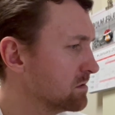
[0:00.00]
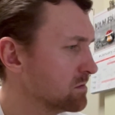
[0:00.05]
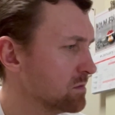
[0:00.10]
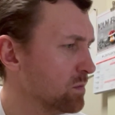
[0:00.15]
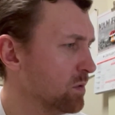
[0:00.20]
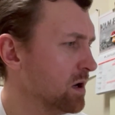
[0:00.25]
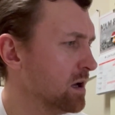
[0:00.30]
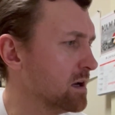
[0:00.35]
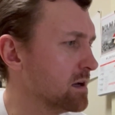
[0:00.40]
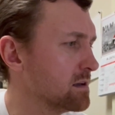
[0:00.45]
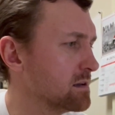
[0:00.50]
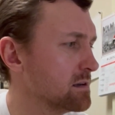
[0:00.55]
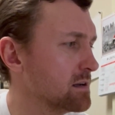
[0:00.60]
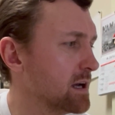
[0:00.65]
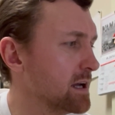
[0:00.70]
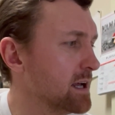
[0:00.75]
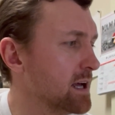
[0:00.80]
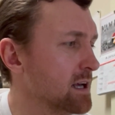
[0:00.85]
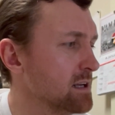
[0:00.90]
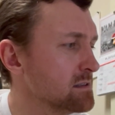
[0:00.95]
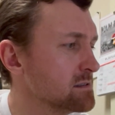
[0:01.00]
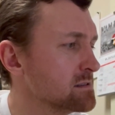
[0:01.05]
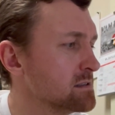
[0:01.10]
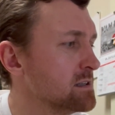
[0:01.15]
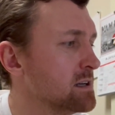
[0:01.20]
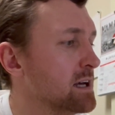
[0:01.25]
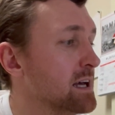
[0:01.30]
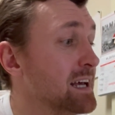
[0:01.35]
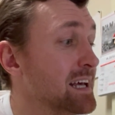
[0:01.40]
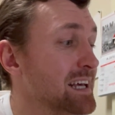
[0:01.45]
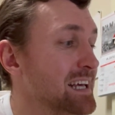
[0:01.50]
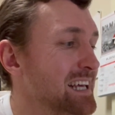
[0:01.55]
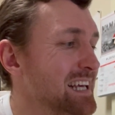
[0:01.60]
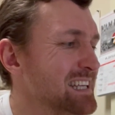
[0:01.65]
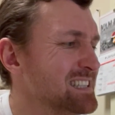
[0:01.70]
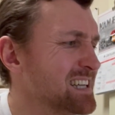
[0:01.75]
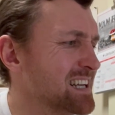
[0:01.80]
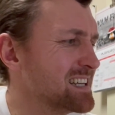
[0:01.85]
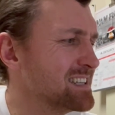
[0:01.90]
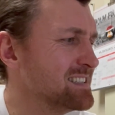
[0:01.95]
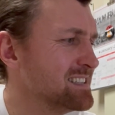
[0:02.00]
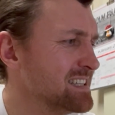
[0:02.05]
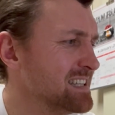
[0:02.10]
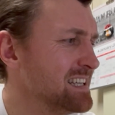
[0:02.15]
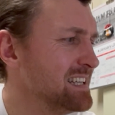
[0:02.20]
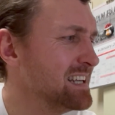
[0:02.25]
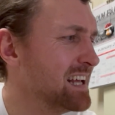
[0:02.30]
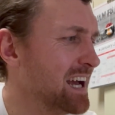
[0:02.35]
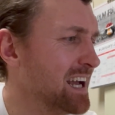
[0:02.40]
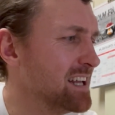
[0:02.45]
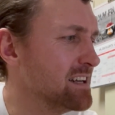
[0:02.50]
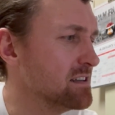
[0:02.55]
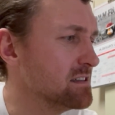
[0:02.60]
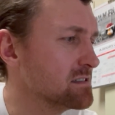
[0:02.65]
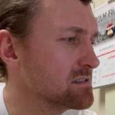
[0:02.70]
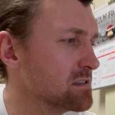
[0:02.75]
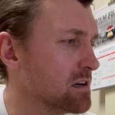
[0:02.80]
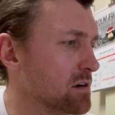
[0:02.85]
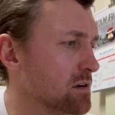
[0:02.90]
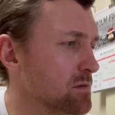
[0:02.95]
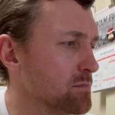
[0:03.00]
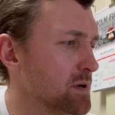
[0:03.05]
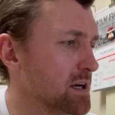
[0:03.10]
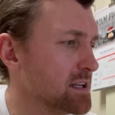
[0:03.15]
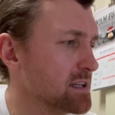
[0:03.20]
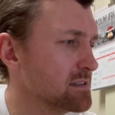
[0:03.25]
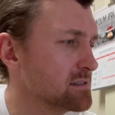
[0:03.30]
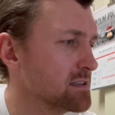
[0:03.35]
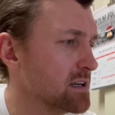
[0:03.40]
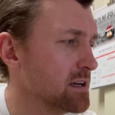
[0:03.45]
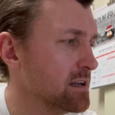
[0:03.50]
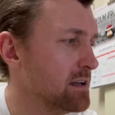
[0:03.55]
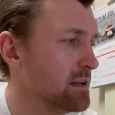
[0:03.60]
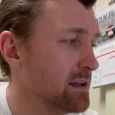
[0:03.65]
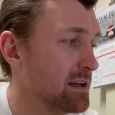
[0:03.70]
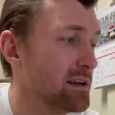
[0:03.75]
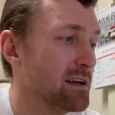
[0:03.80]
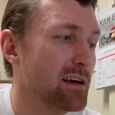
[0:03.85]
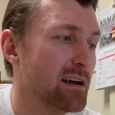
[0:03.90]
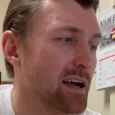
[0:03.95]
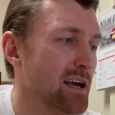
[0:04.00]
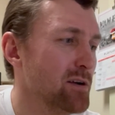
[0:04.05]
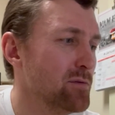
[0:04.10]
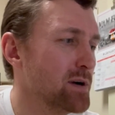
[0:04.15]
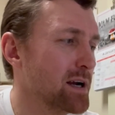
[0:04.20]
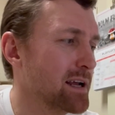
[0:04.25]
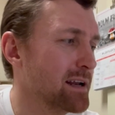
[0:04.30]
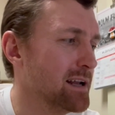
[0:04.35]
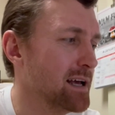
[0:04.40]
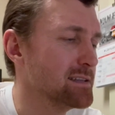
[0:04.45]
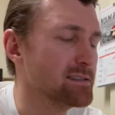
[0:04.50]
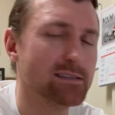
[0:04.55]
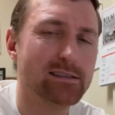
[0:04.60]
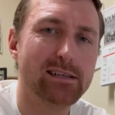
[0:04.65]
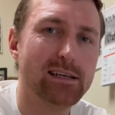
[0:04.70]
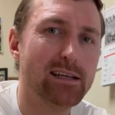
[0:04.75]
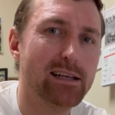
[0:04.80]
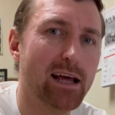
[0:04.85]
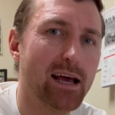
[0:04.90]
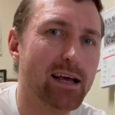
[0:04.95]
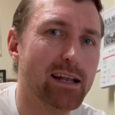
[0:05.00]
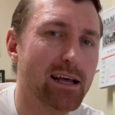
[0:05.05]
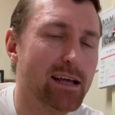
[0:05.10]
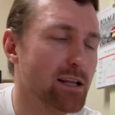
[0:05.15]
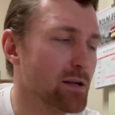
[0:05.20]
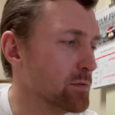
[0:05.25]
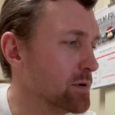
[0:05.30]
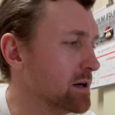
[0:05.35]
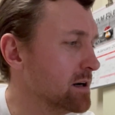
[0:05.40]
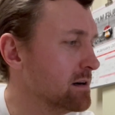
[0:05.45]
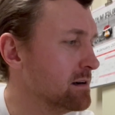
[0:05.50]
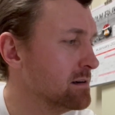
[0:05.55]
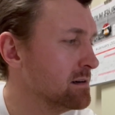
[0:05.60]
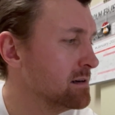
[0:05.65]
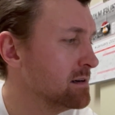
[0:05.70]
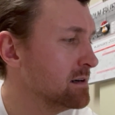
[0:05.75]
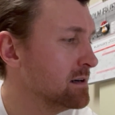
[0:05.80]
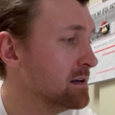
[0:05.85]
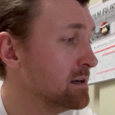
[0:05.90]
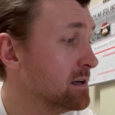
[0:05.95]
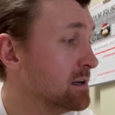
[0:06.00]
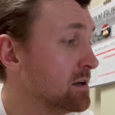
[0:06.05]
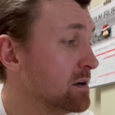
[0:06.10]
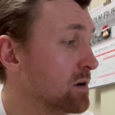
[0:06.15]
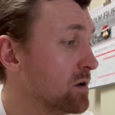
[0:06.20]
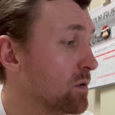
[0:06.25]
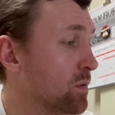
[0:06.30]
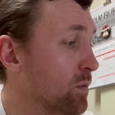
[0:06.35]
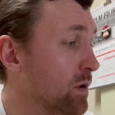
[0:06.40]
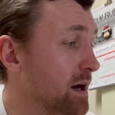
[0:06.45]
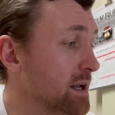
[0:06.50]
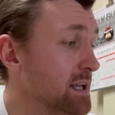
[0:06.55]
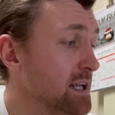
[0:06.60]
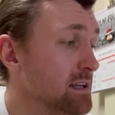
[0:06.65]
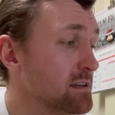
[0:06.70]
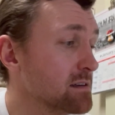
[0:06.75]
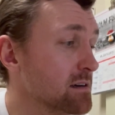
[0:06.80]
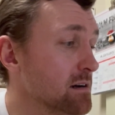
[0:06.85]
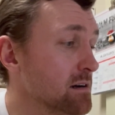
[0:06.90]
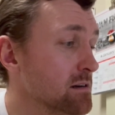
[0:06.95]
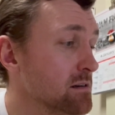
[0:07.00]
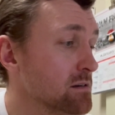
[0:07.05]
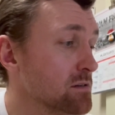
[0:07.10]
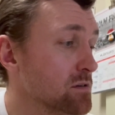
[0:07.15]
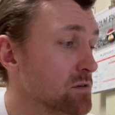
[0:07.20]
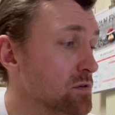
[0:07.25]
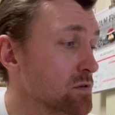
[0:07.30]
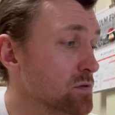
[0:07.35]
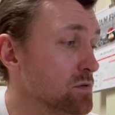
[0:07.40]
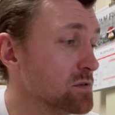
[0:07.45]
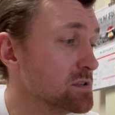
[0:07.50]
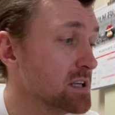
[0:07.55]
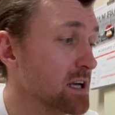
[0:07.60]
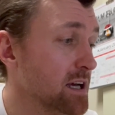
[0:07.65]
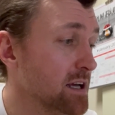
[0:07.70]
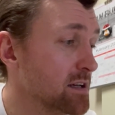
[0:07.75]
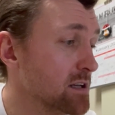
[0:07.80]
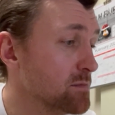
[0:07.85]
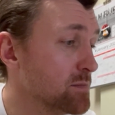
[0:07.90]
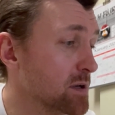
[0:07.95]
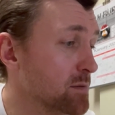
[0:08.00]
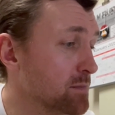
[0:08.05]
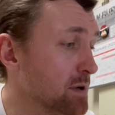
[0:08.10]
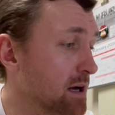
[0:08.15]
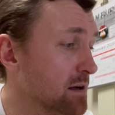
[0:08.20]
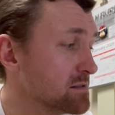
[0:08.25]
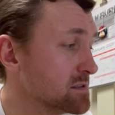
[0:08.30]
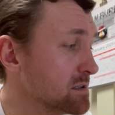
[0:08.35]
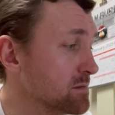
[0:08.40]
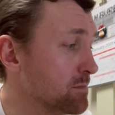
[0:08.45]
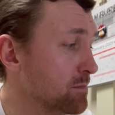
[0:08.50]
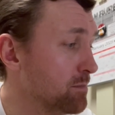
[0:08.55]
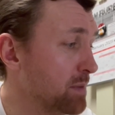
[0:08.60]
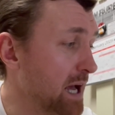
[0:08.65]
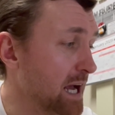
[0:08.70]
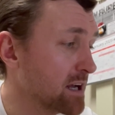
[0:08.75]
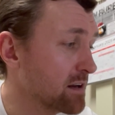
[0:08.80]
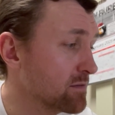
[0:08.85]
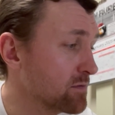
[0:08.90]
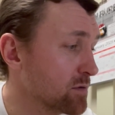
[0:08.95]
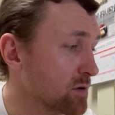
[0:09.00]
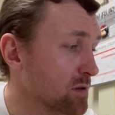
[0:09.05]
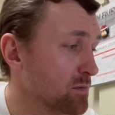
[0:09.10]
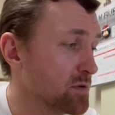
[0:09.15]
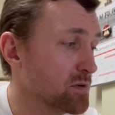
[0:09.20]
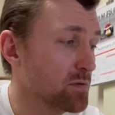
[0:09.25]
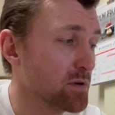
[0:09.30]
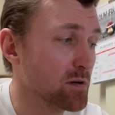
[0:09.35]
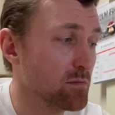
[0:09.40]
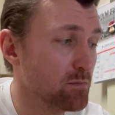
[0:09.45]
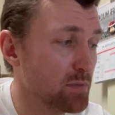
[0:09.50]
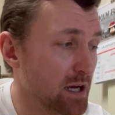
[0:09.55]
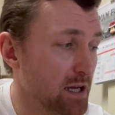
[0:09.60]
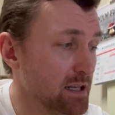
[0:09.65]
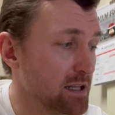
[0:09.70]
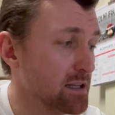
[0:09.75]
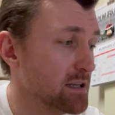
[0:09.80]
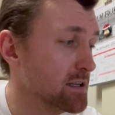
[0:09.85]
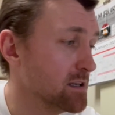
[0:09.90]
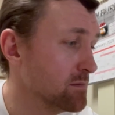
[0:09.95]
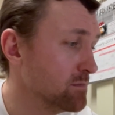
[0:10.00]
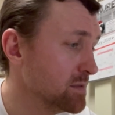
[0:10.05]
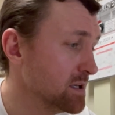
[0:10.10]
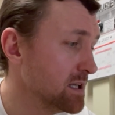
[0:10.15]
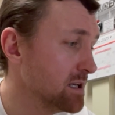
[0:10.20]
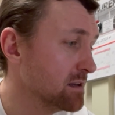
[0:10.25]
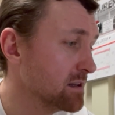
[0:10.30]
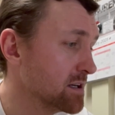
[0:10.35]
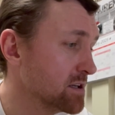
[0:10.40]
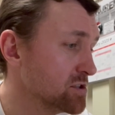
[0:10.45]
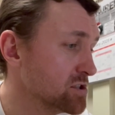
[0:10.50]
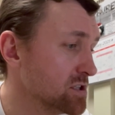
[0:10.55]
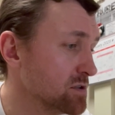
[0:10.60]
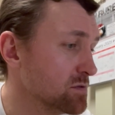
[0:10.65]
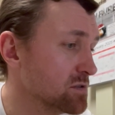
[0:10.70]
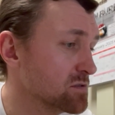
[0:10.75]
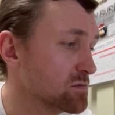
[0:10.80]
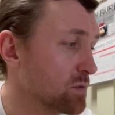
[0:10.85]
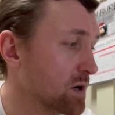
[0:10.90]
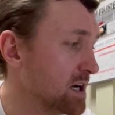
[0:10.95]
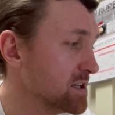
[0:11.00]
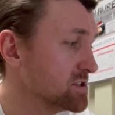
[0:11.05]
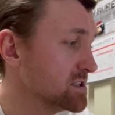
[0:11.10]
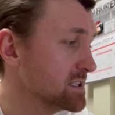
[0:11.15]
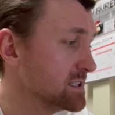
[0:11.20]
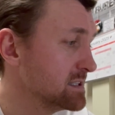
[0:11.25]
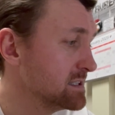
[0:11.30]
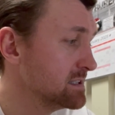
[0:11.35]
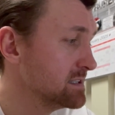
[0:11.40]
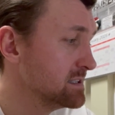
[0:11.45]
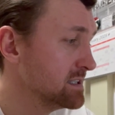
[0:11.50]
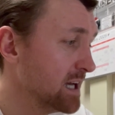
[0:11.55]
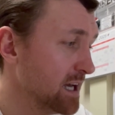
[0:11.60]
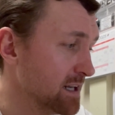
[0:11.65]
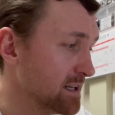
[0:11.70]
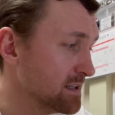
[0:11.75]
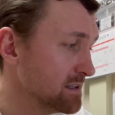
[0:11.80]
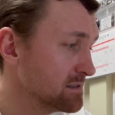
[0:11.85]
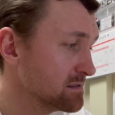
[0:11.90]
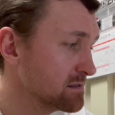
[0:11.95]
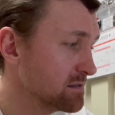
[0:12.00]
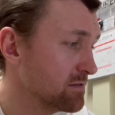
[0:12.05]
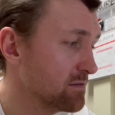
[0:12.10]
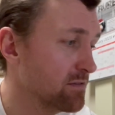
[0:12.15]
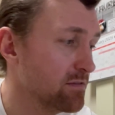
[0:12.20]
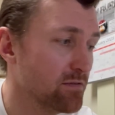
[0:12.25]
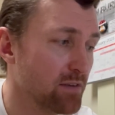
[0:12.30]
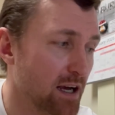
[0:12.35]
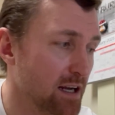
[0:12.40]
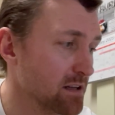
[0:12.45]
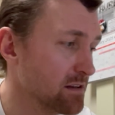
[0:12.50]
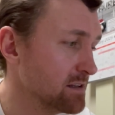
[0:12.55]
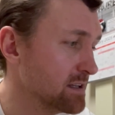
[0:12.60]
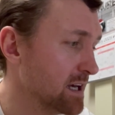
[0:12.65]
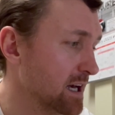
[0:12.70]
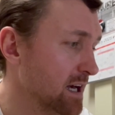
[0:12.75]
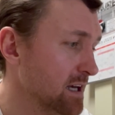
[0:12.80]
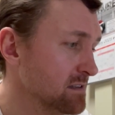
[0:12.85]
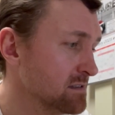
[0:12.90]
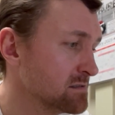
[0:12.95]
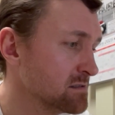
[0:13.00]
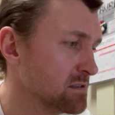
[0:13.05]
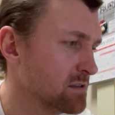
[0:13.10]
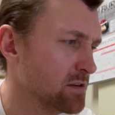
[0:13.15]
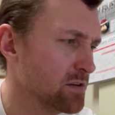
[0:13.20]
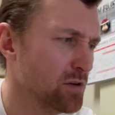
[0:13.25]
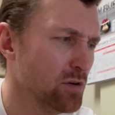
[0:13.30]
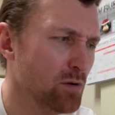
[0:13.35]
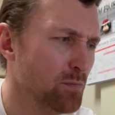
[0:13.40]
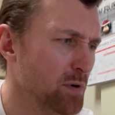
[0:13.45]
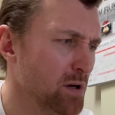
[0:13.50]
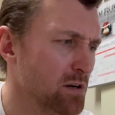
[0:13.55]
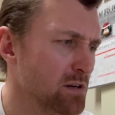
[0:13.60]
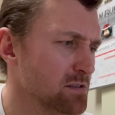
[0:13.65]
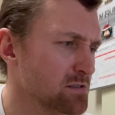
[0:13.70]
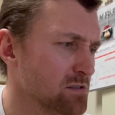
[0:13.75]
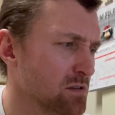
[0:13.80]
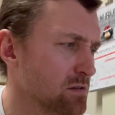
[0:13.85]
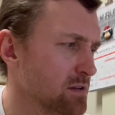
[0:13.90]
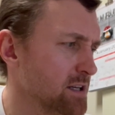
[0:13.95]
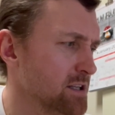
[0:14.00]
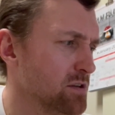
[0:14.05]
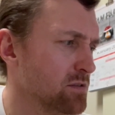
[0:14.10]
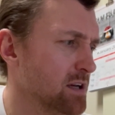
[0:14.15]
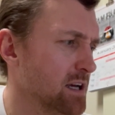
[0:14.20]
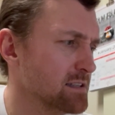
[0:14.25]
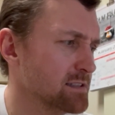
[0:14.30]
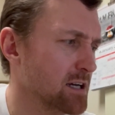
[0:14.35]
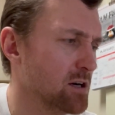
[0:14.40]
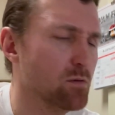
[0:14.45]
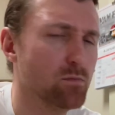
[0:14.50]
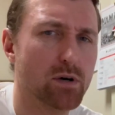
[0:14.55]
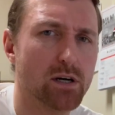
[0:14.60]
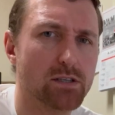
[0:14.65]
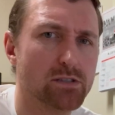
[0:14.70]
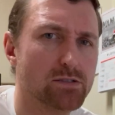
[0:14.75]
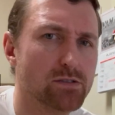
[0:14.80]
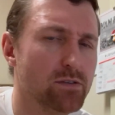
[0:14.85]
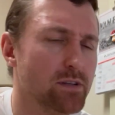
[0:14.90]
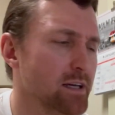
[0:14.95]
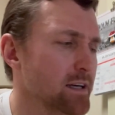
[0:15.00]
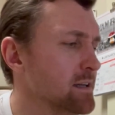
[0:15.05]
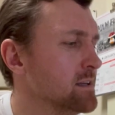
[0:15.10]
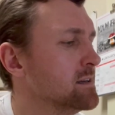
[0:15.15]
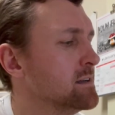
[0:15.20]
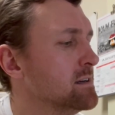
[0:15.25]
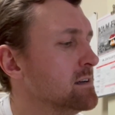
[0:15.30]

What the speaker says: "What?" I asked. "He's got a T9 installed," Benny said. "I'd recognize a T9 anywhere." Juanita, whose head had been bouncing back and forth between Benny and me like she was watching tennis, finally asked, "Your parents don't let you guys out much, do they?"